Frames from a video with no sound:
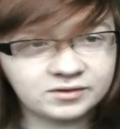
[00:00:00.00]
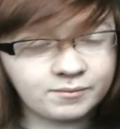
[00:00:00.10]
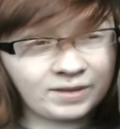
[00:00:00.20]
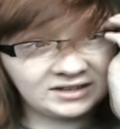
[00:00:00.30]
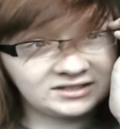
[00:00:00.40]

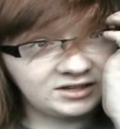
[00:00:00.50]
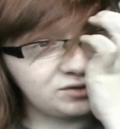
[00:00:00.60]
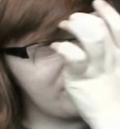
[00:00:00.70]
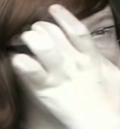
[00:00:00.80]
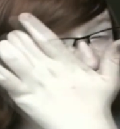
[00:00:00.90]
Mike said
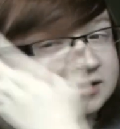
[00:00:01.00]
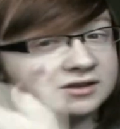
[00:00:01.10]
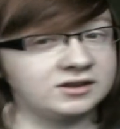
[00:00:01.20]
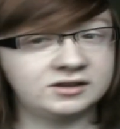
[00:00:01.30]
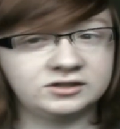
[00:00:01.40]
to
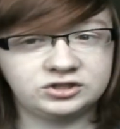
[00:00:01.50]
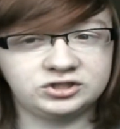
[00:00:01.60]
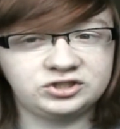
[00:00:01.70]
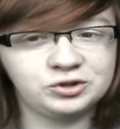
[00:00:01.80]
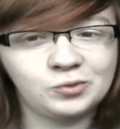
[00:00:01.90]
me,
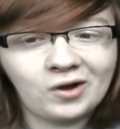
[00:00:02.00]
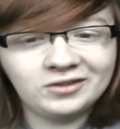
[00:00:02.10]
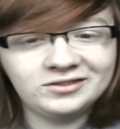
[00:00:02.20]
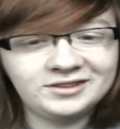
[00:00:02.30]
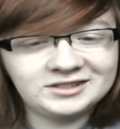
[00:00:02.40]
"Did you
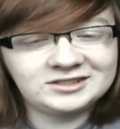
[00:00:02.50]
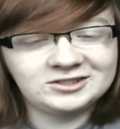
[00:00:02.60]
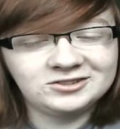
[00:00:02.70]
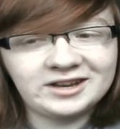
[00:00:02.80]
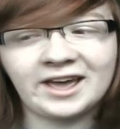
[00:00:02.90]
want this
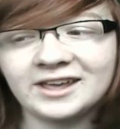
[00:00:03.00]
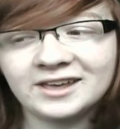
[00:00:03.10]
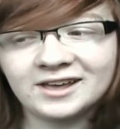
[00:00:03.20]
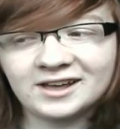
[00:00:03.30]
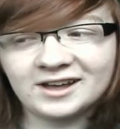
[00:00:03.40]
Sunday?"